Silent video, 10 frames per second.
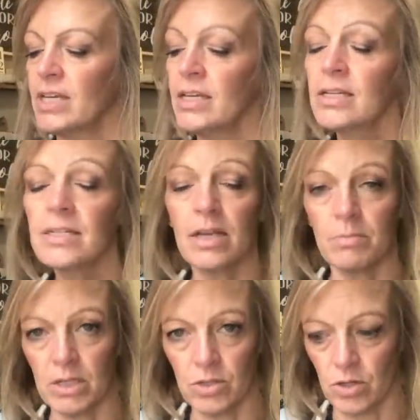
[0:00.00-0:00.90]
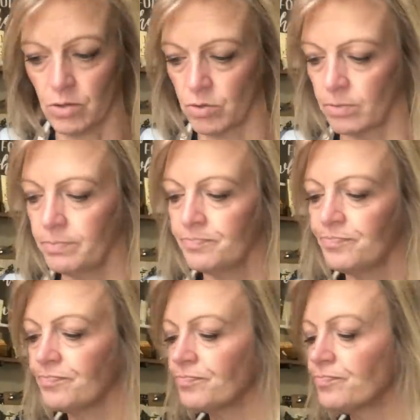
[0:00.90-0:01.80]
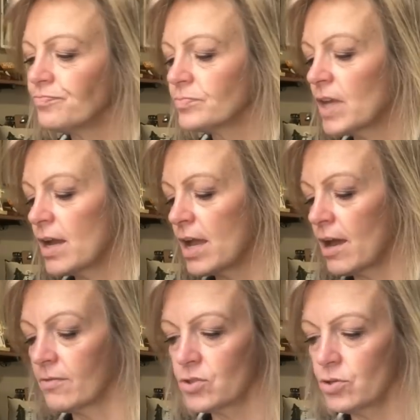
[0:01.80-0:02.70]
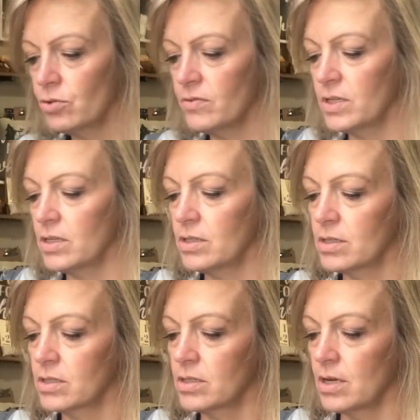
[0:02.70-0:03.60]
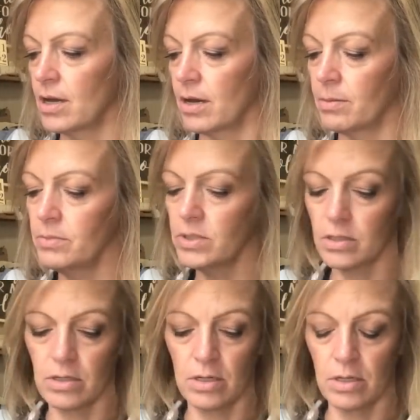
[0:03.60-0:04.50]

Inside my sewing room, I have two of these tubs